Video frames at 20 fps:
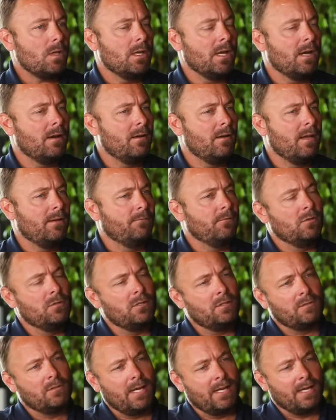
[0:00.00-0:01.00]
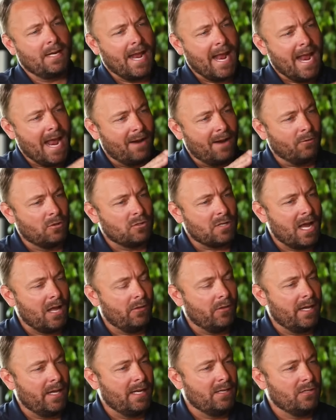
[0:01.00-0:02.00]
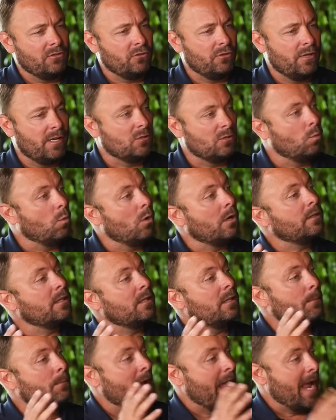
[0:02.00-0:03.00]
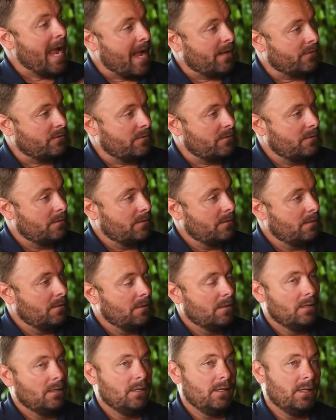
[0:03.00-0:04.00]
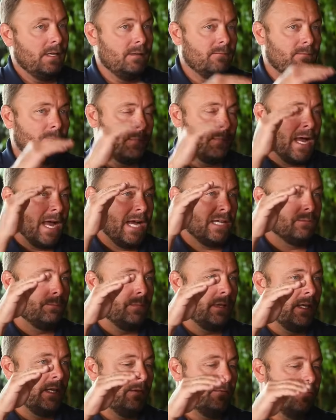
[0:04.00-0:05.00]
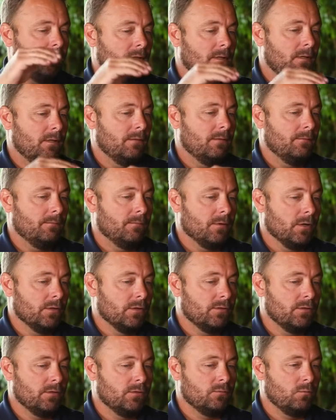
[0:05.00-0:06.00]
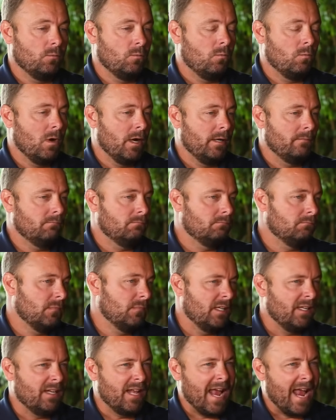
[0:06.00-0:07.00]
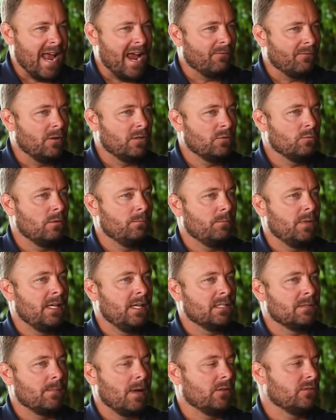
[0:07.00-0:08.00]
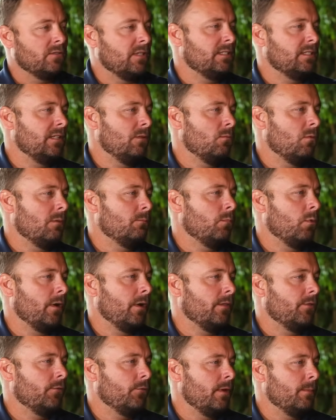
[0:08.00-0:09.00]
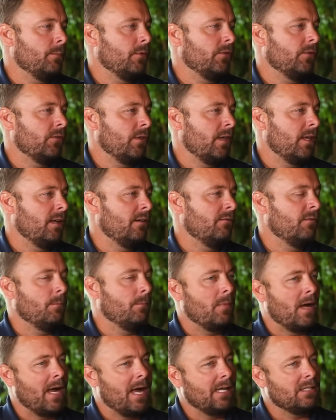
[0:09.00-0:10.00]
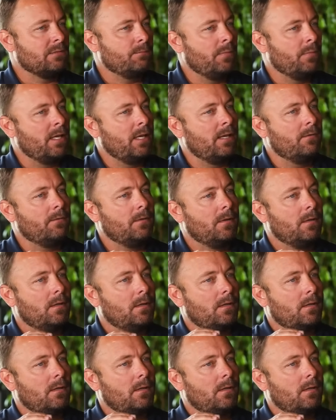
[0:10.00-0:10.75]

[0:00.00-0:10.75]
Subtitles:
if you just take an average of how the industry has worked in the past, box beef versus what an average would be is about 61.3% of the box beef